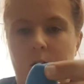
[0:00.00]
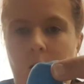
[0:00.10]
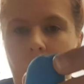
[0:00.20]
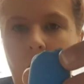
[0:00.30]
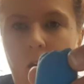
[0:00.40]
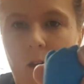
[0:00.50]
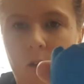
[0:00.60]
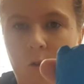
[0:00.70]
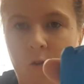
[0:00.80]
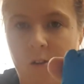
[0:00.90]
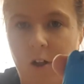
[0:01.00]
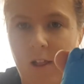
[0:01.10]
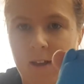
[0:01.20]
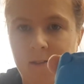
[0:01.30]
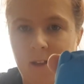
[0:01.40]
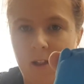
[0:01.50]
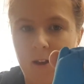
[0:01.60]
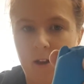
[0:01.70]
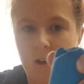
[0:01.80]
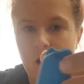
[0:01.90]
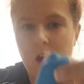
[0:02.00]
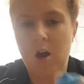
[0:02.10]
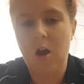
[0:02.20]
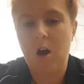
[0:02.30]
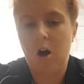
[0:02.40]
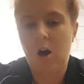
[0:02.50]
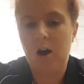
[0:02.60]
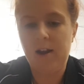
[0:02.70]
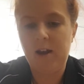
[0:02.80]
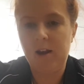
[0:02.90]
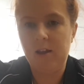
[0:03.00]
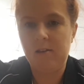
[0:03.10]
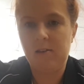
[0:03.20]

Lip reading: Okay, looks a lot like a cylinder. I now need